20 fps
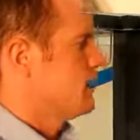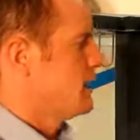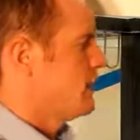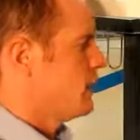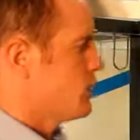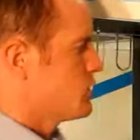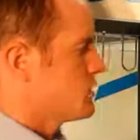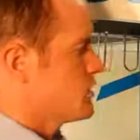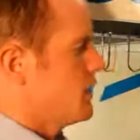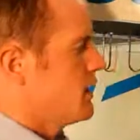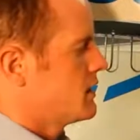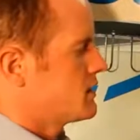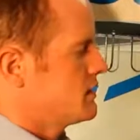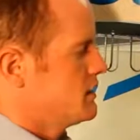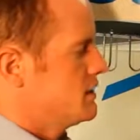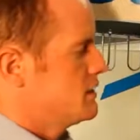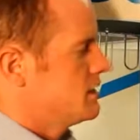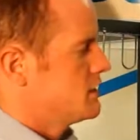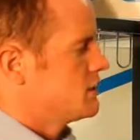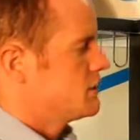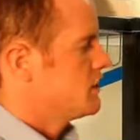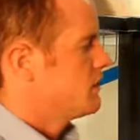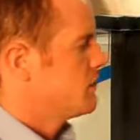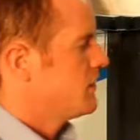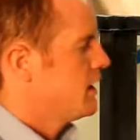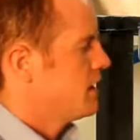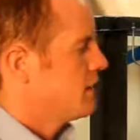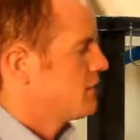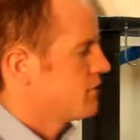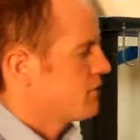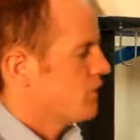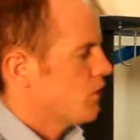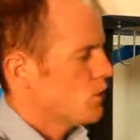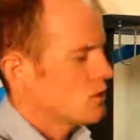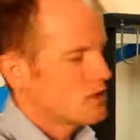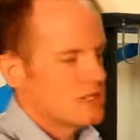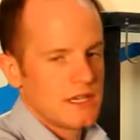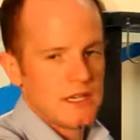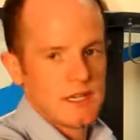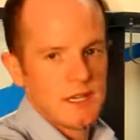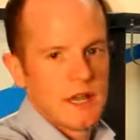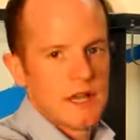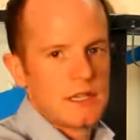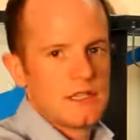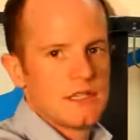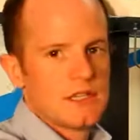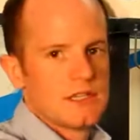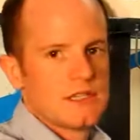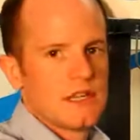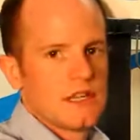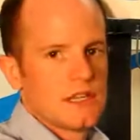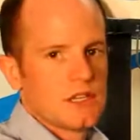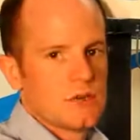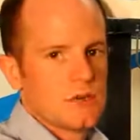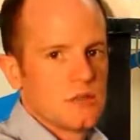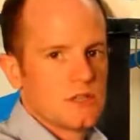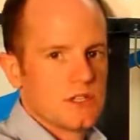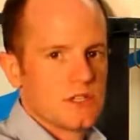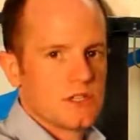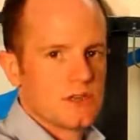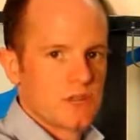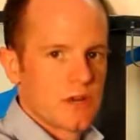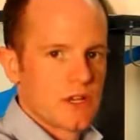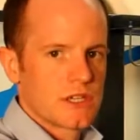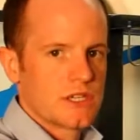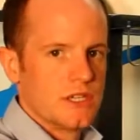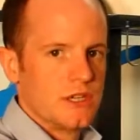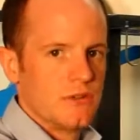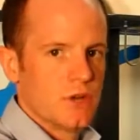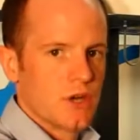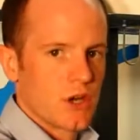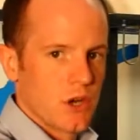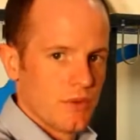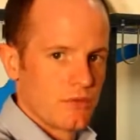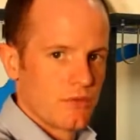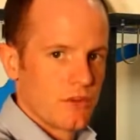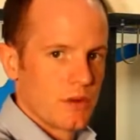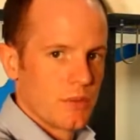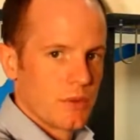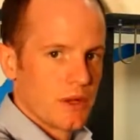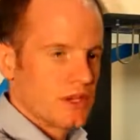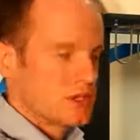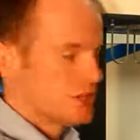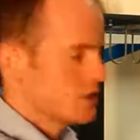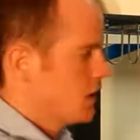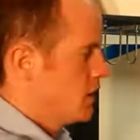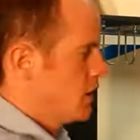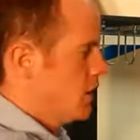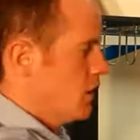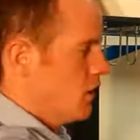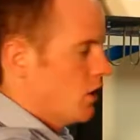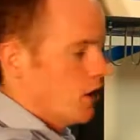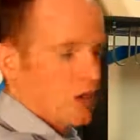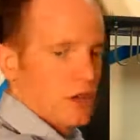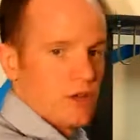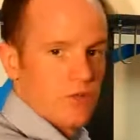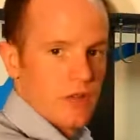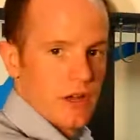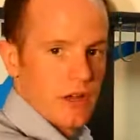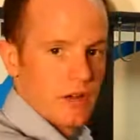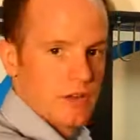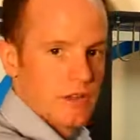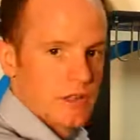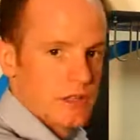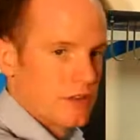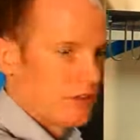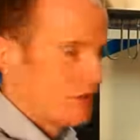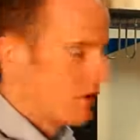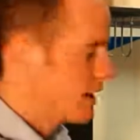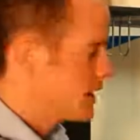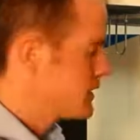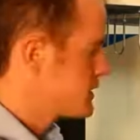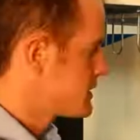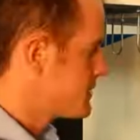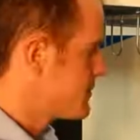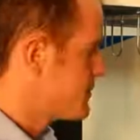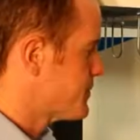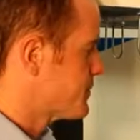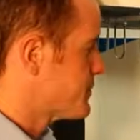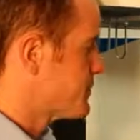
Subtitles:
and it also has the addition of EN1496, which is the rescue recovery winch on the rear of the device.